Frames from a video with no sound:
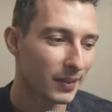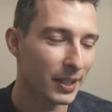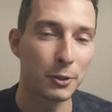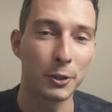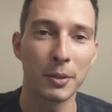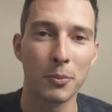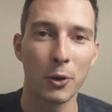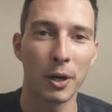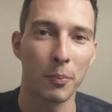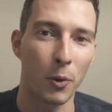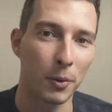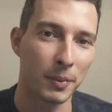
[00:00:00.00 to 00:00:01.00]
You can book
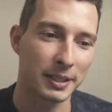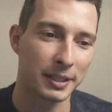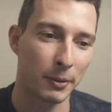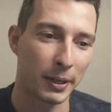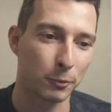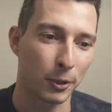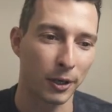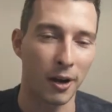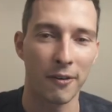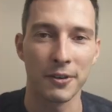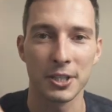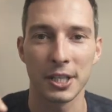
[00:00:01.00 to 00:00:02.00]
appointments direct for a
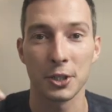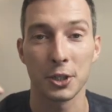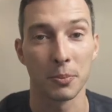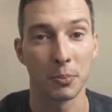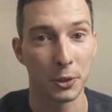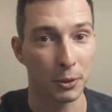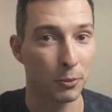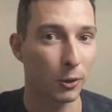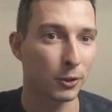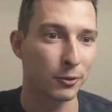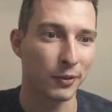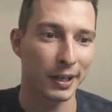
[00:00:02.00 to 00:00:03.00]
conversation, pre
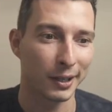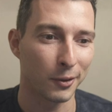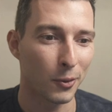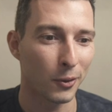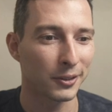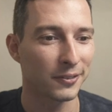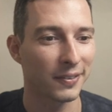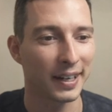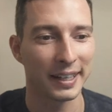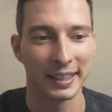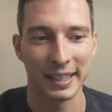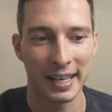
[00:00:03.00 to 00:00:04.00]
qualify,
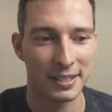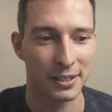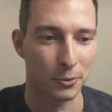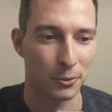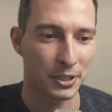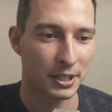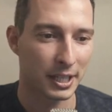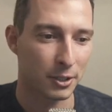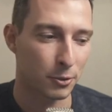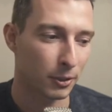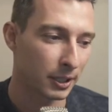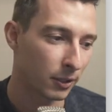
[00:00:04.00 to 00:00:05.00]
qualify, cancel,
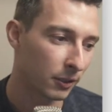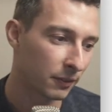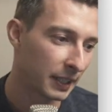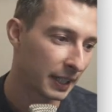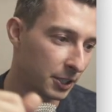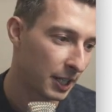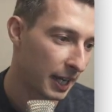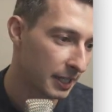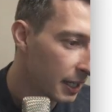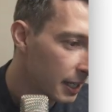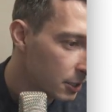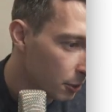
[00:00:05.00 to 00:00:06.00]
reschedule, and all of that
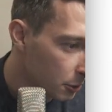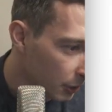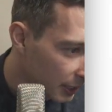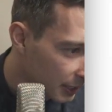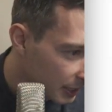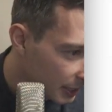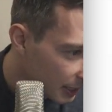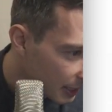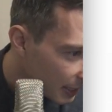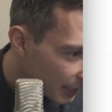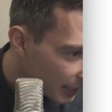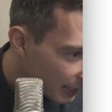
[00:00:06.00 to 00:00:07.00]
jazz. So as you can see,
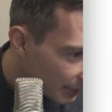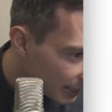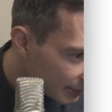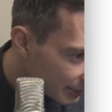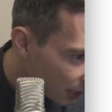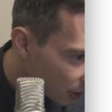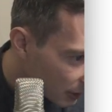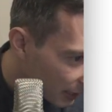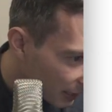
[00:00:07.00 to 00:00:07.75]
that sounds like a